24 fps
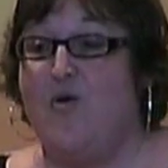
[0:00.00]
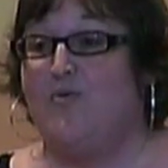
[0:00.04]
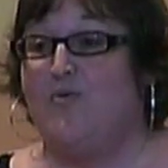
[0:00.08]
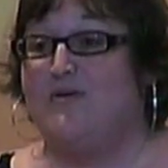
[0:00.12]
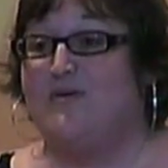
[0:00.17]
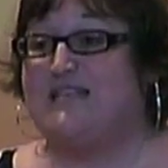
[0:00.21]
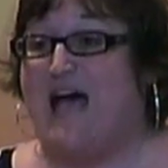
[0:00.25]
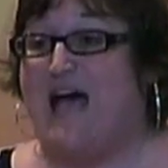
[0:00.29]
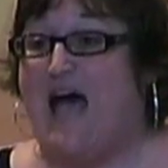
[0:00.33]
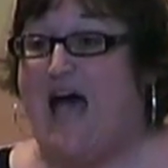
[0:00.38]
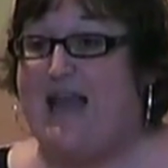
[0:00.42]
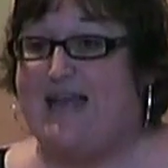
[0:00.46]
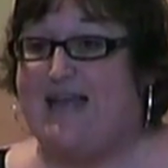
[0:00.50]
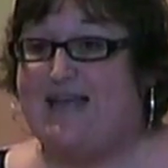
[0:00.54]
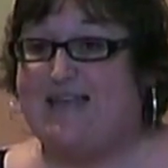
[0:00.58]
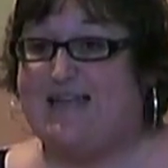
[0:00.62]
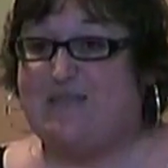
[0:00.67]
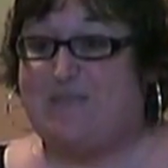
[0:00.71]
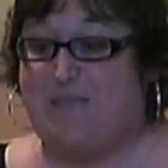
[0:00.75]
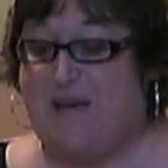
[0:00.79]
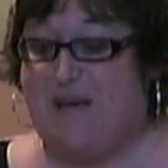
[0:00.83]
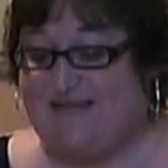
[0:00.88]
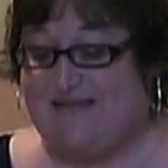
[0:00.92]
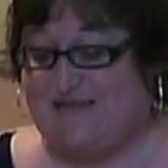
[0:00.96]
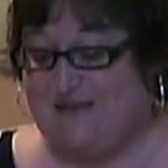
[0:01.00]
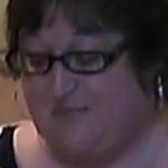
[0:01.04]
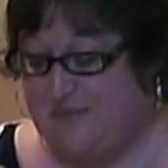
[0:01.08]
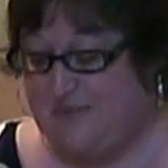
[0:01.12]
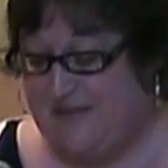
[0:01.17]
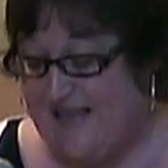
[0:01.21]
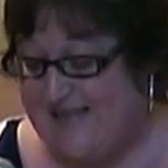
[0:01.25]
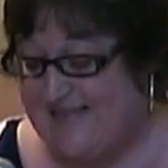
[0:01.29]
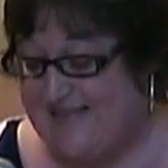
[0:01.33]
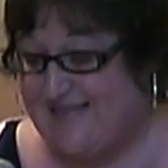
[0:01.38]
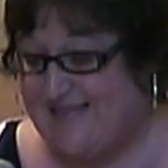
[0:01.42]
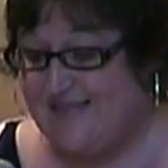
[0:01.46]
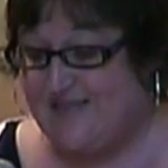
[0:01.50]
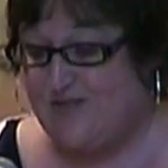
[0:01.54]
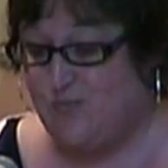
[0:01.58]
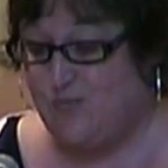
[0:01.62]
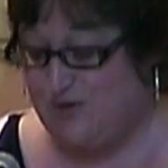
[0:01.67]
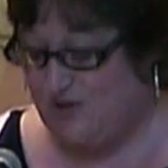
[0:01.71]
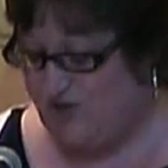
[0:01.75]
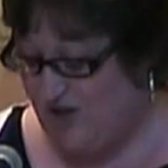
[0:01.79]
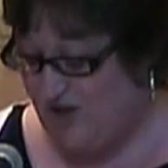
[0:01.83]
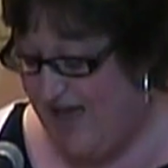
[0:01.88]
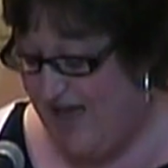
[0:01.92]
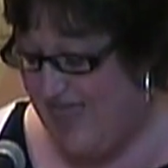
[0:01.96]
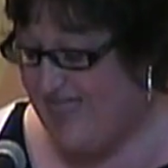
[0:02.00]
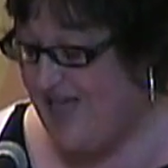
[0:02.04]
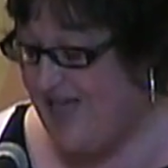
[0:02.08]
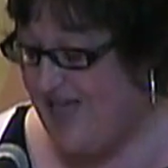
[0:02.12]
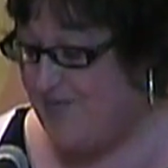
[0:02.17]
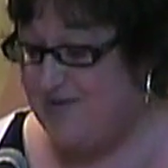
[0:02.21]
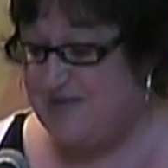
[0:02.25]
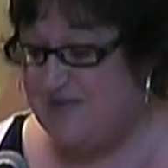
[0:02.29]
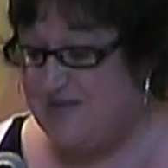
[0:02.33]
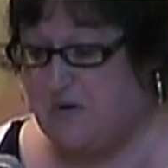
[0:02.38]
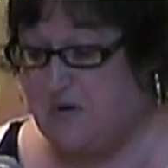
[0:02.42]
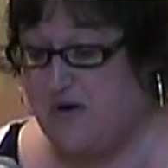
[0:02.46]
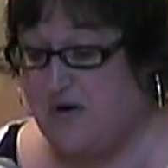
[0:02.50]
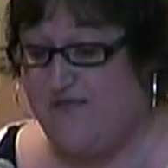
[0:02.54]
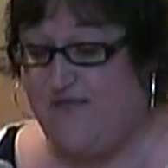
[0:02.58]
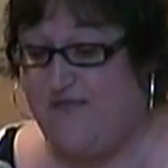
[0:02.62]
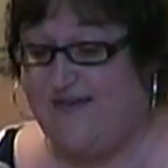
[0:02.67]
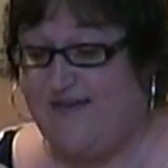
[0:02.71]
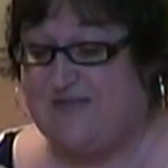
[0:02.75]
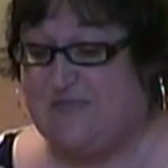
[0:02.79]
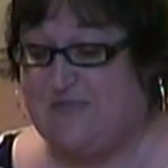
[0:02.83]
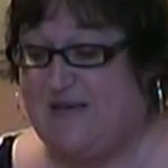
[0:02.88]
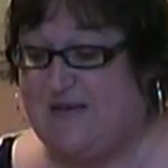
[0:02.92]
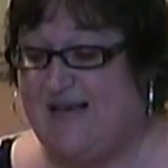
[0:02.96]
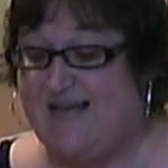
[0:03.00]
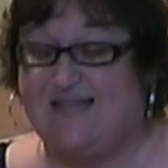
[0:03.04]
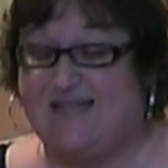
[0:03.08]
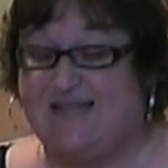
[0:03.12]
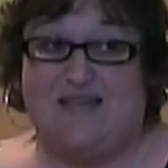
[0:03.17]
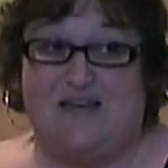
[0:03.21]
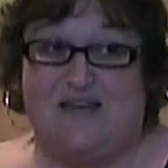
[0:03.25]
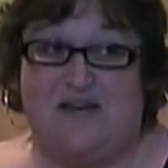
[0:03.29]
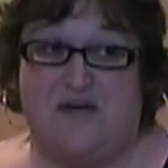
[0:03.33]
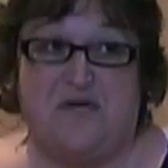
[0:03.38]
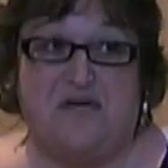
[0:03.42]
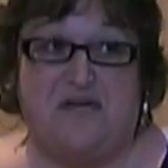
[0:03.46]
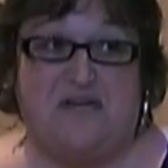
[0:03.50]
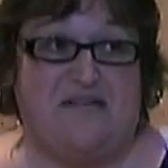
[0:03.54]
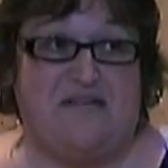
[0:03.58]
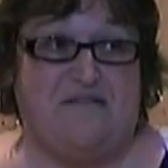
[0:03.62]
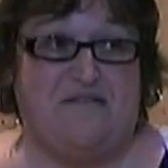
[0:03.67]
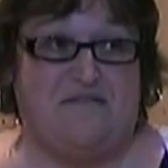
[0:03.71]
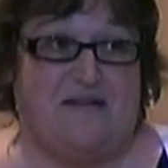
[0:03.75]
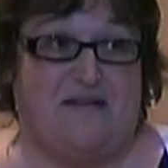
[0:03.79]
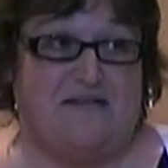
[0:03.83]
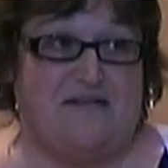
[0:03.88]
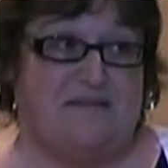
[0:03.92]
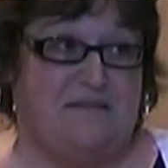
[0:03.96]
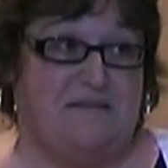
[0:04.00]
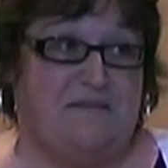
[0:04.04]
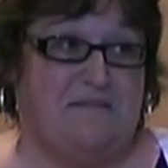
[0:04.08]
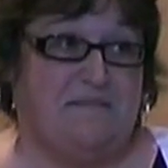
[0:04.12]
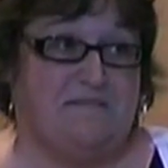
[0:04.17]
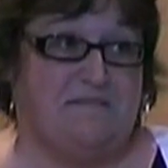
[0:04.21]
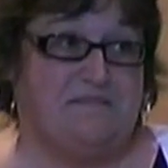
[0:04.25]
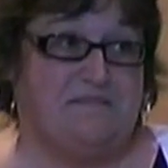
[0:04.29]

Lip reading: was unexpected places, which I thought was perfect because, Cleveland.